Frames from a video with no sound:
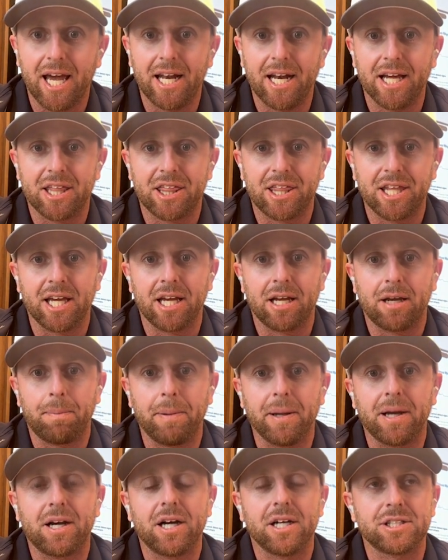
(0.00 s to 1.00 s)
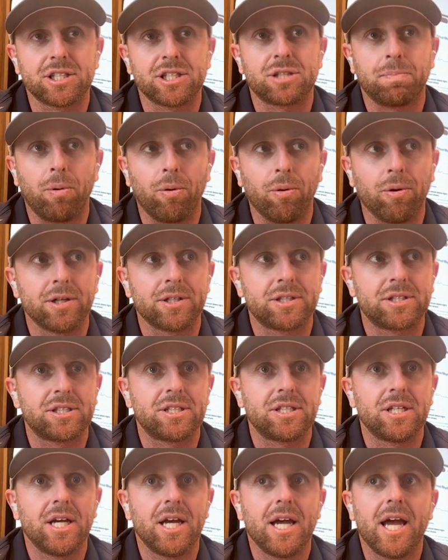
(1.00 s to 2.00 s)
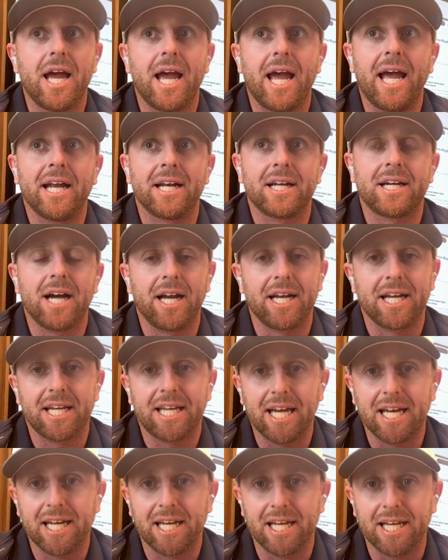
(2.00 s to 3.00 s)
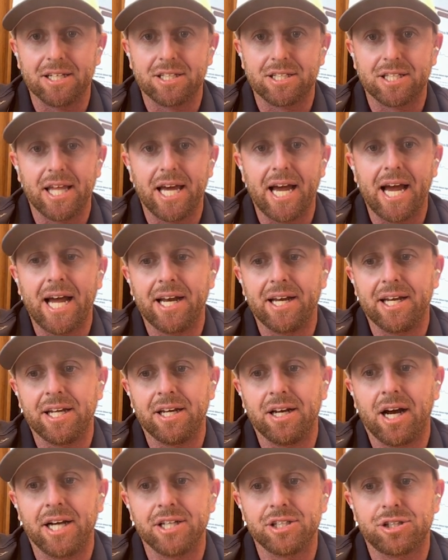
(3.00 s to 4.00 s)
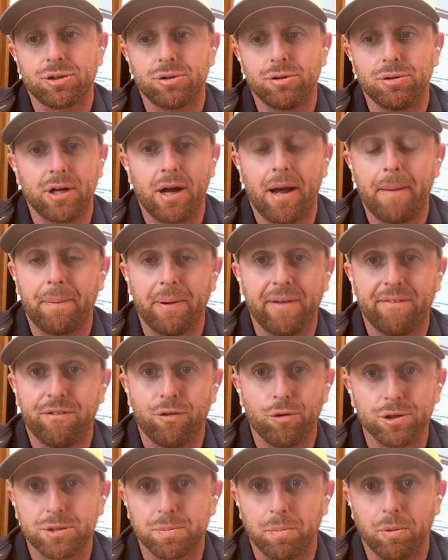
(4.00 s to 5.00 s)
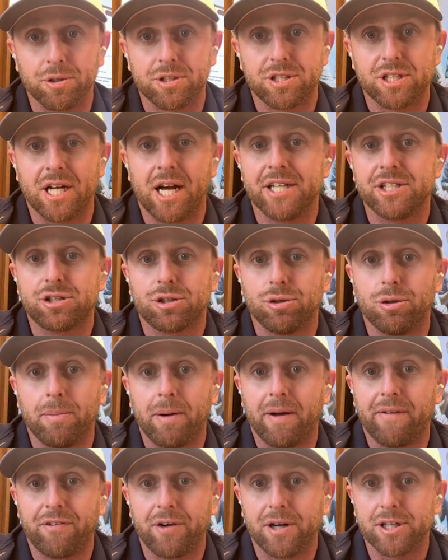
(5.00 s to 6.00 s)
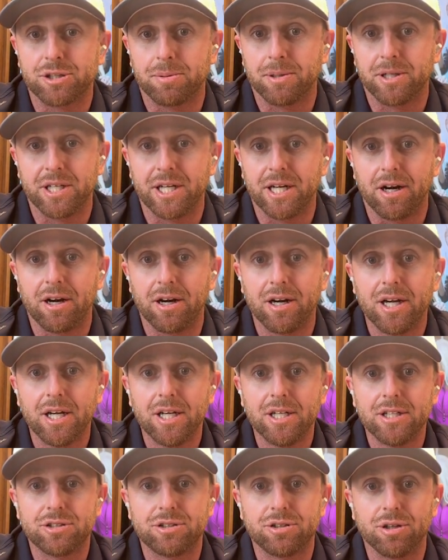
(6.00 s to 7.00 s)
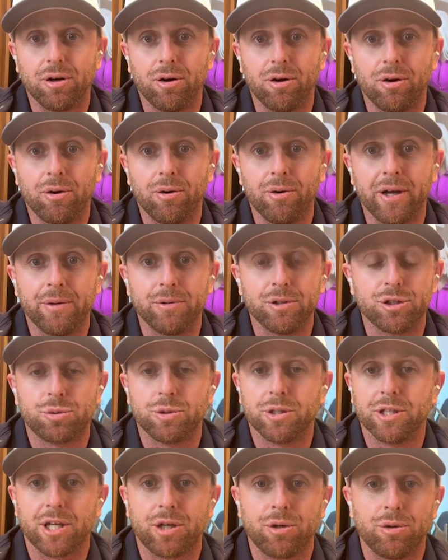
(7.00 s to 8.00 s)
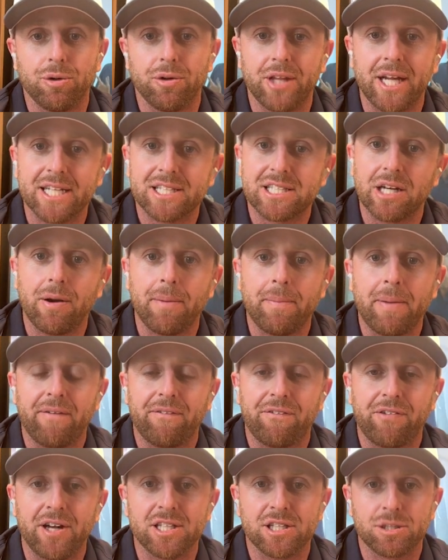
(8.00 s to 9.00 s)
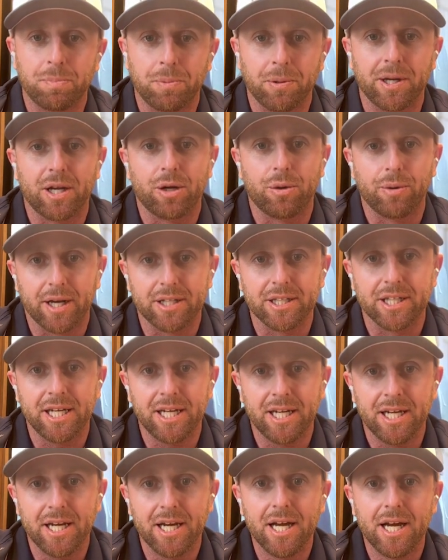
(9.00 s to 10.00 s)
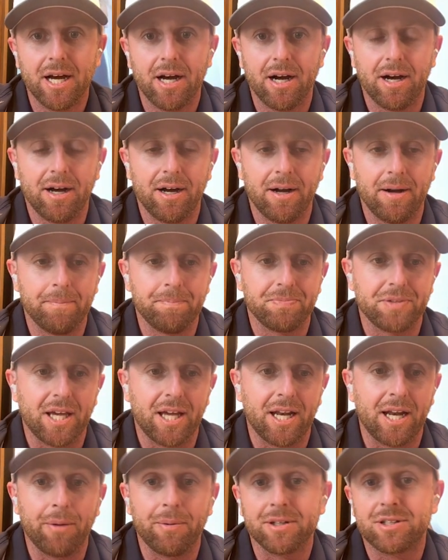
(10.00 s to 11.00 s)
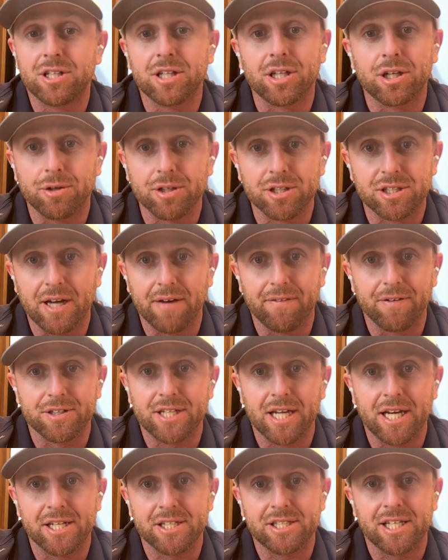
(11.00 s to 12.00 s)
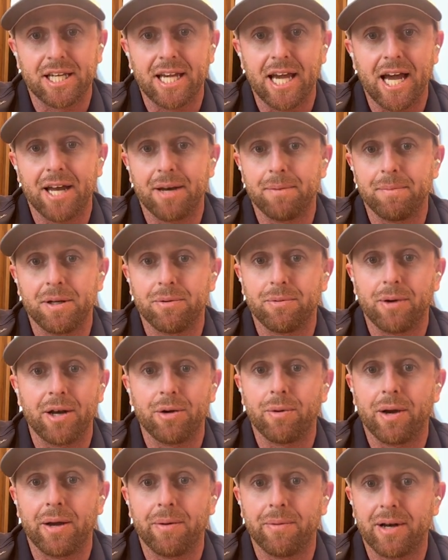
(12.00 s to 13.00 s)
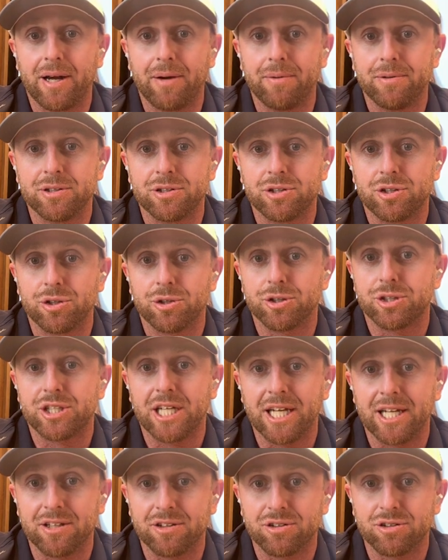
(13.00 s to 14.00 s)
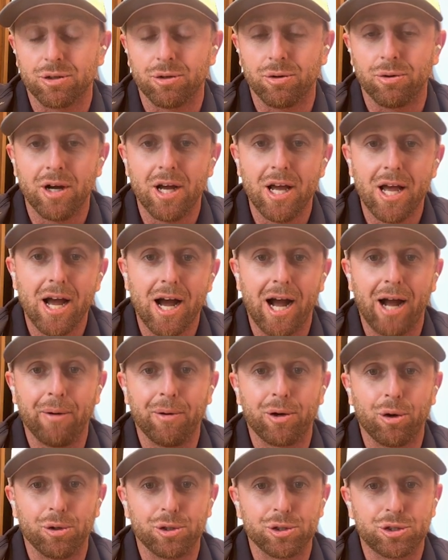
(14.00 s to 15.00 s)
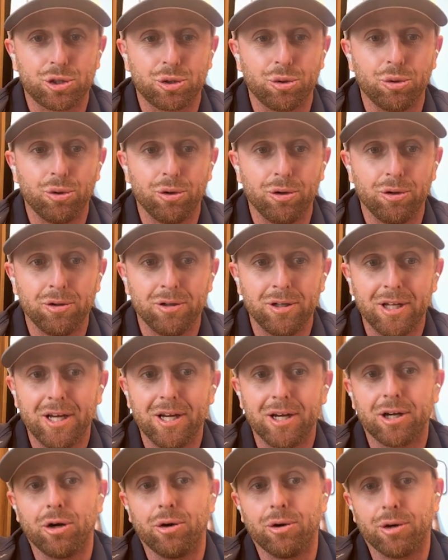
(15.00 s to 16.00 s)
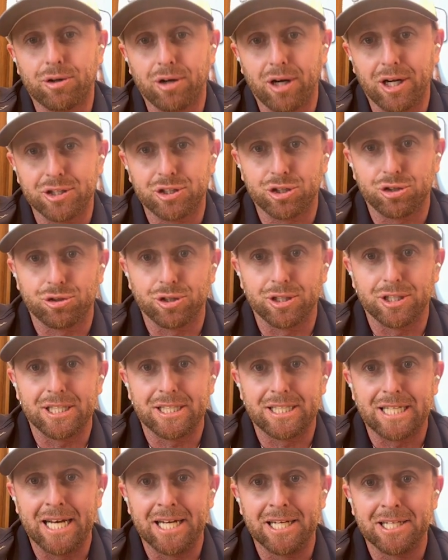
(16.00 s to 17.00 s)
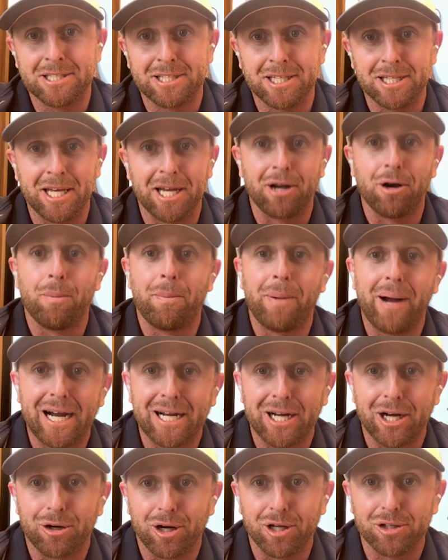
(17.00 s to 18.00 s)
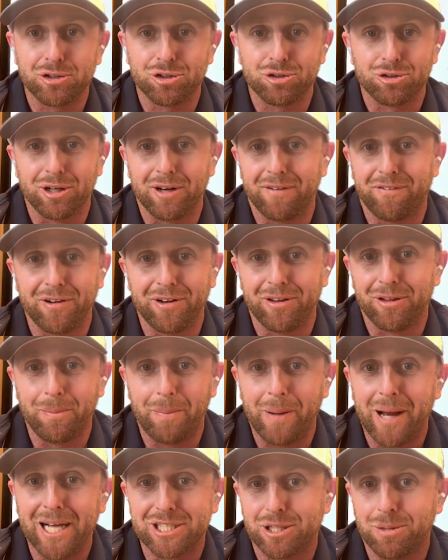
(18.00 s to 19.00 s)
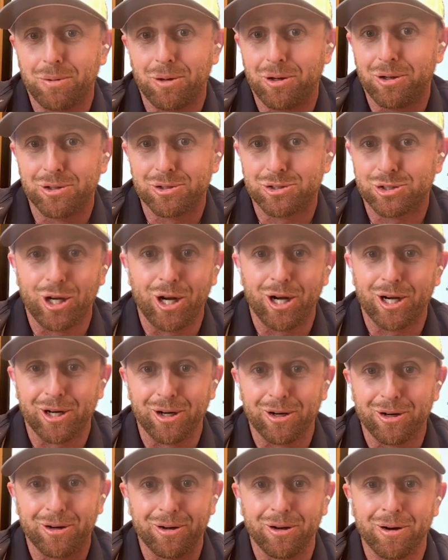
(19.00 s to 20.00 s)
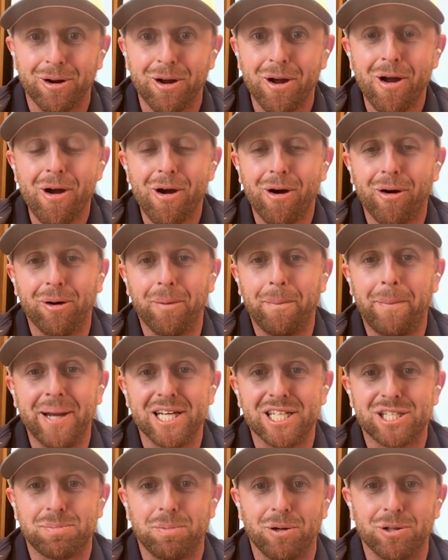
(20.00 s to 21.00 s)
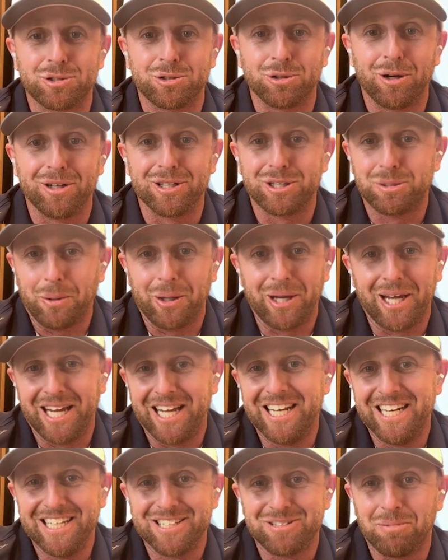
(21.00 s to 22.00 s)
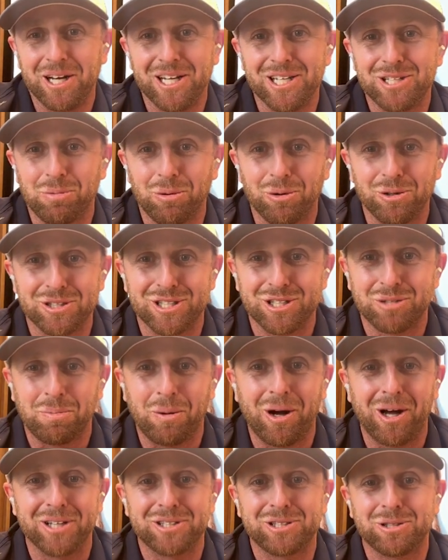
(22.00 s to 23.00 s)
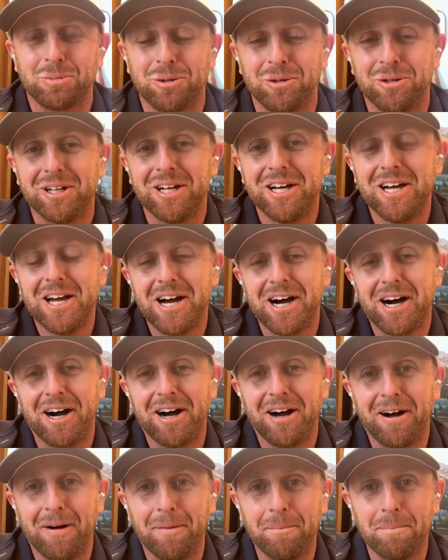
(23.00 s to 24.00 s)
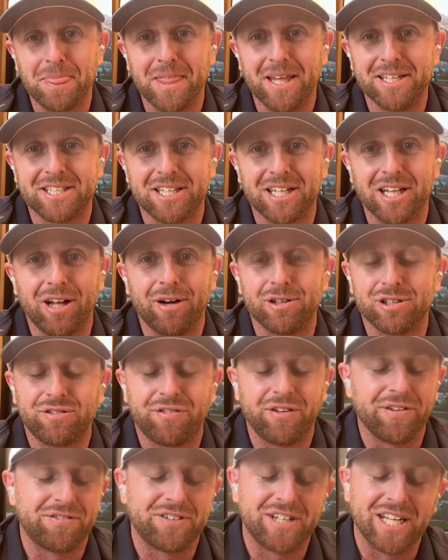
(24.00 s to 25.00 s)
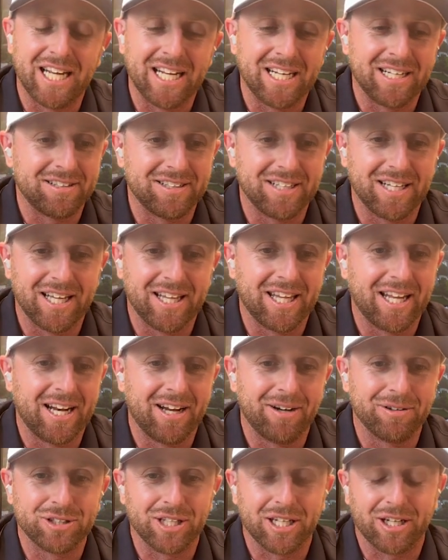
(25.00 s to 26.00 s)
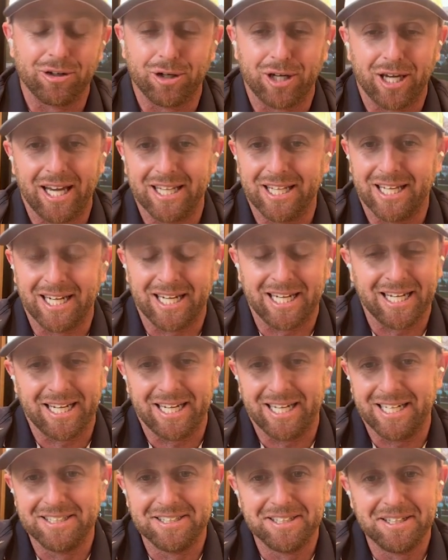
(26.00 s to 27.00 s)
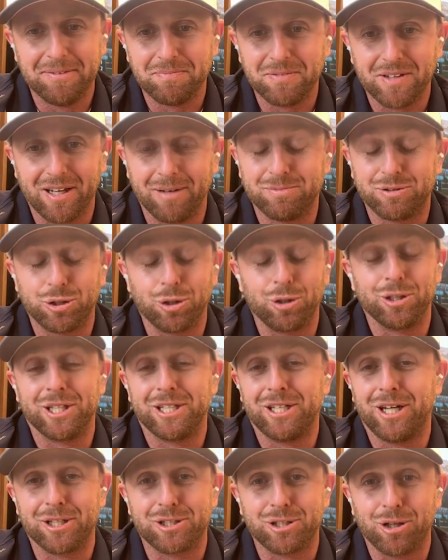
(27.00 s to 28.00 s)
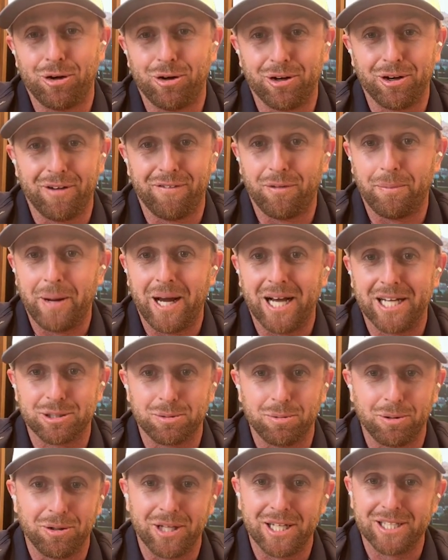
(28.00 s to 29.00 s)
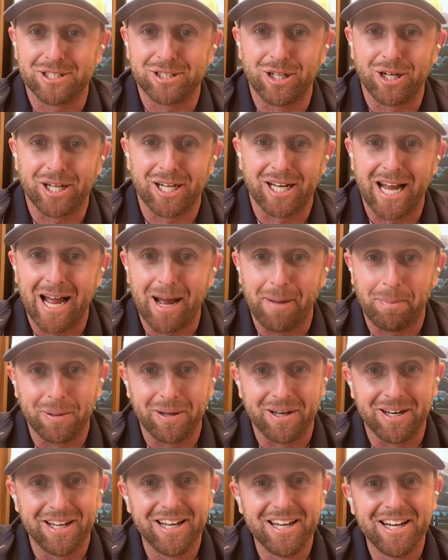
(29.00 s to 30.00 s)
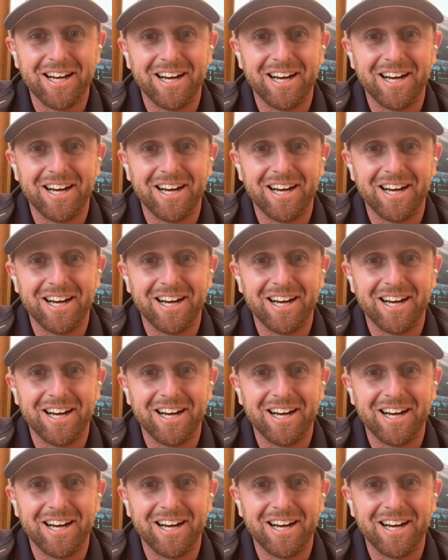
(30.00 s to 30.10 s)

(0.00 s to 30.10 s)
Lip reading: And I think because of sports and kind of getting into that in high school, I played 4 sports in high school my freshman year. So it was really cool. And that's how I met friends pretty quickly. And I went to the Chris Everett Tennis Academy right away when I was 13. So I would go to school, go across the street to tennis, and then go back across the street for either basketball, soccer, or baseball. So I was playing as many sports as possible until I was 15. And then I was like, okay, like I'm certainly not tall enough for basketball. That's not going to happen.